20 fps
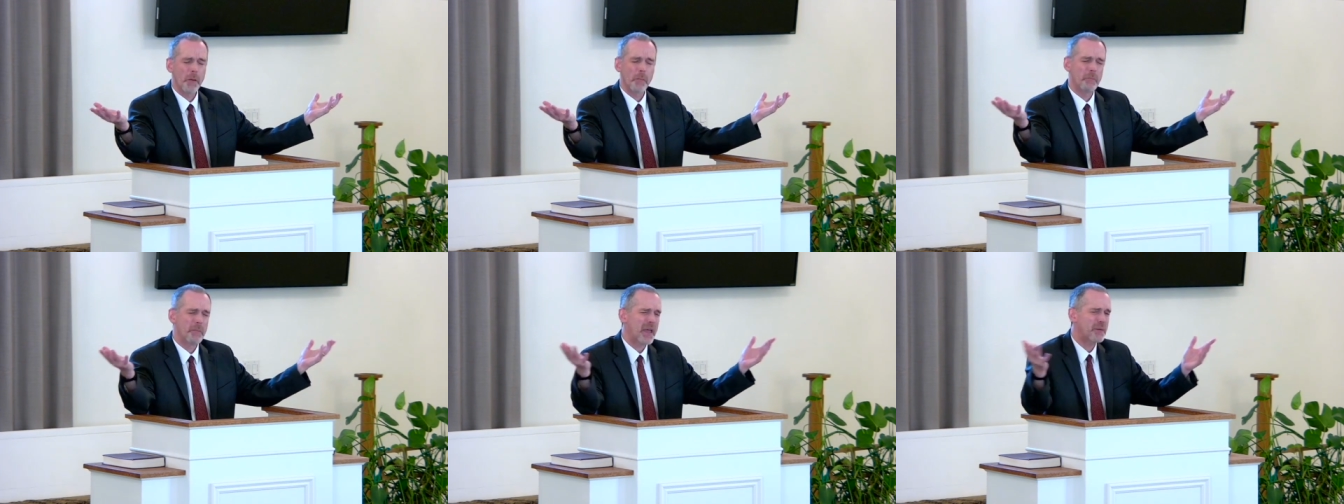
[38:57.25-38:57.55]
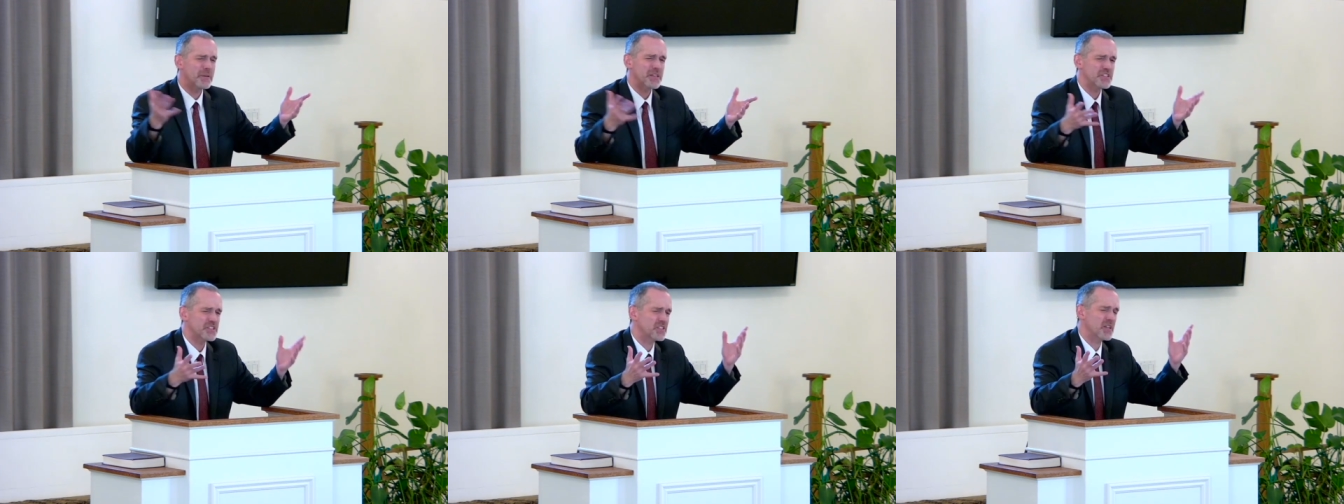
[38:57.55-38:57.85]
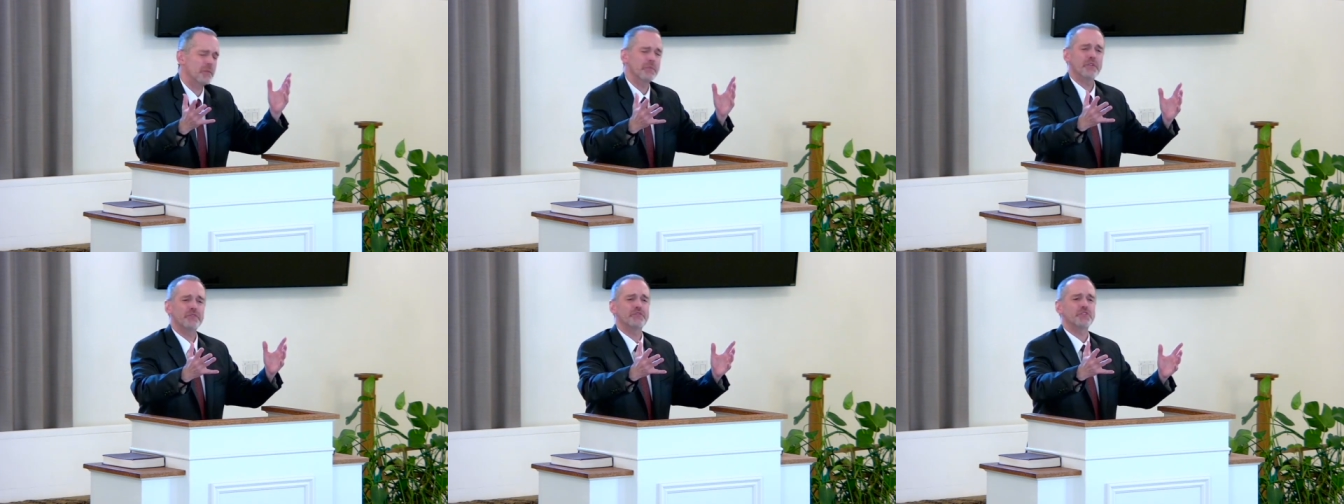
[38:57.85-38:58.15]
Maybe
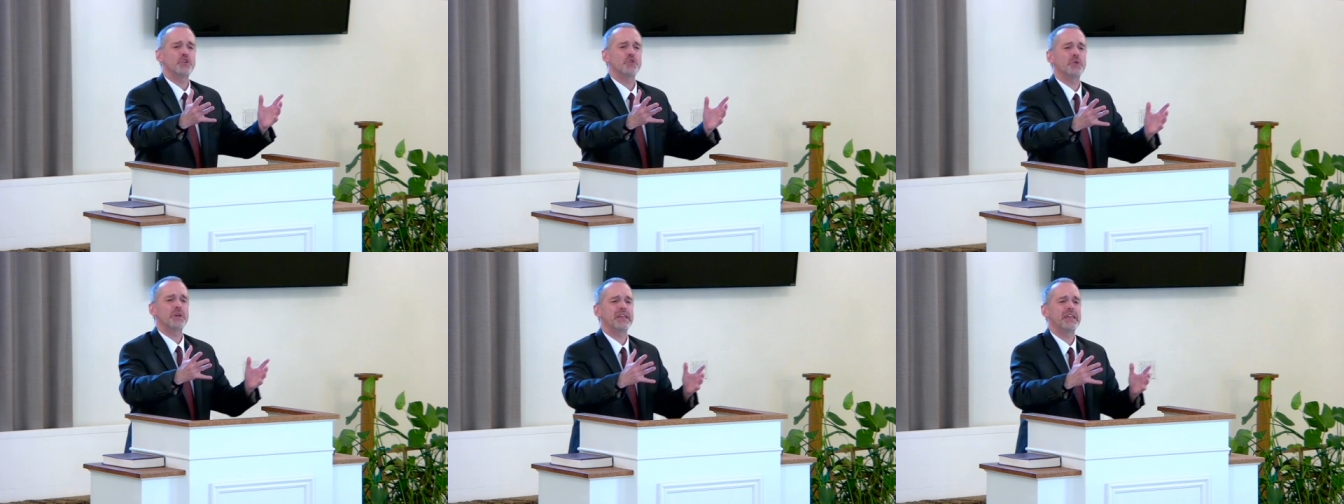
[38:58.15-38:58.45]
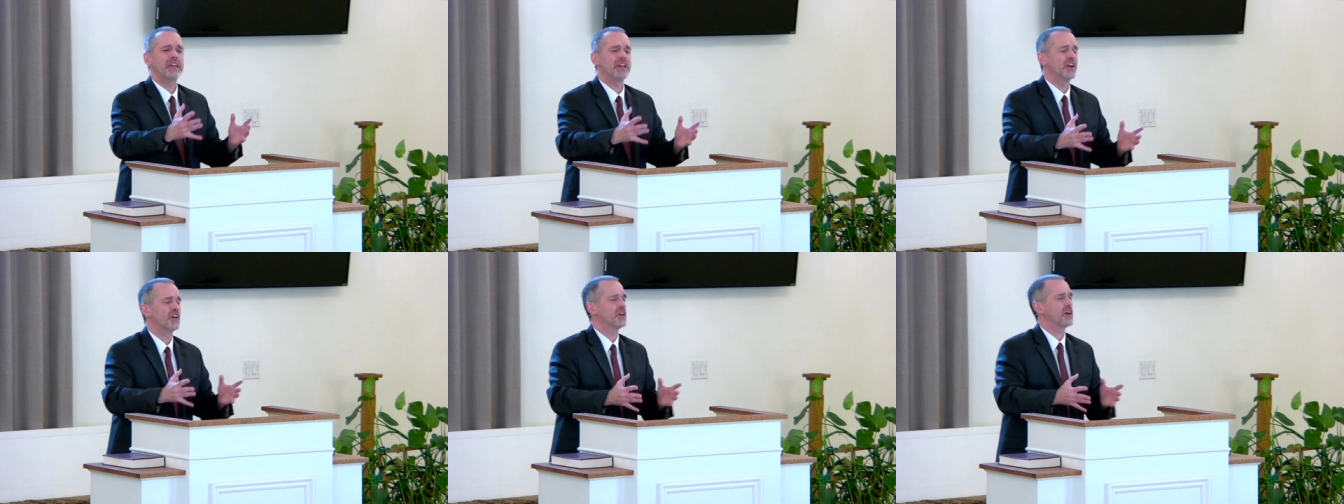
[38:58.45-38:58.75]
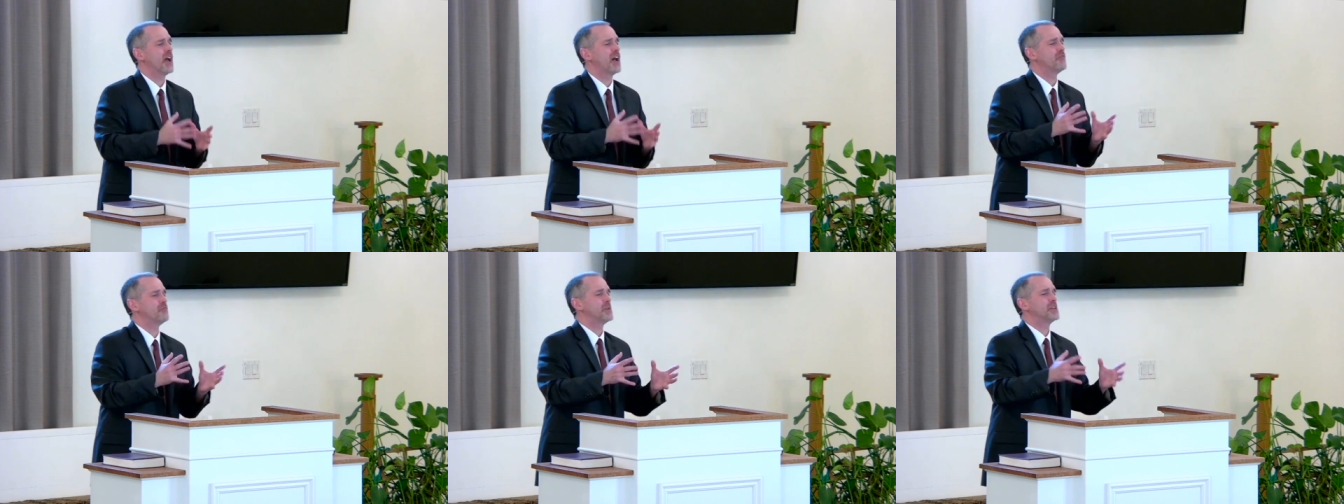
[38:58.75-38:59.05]
some of you here
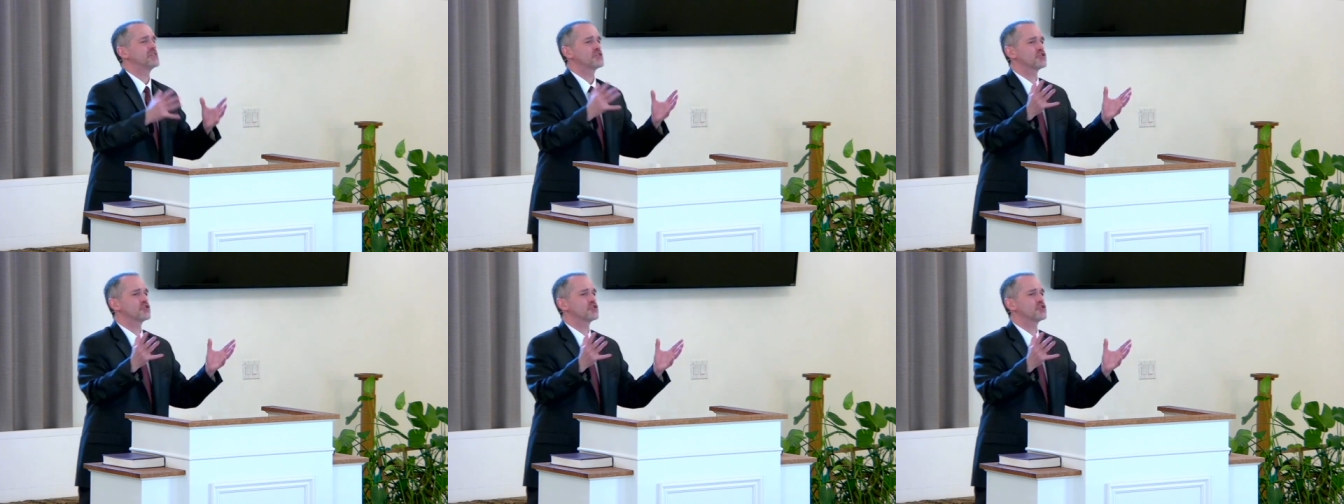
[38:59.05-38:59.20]
have been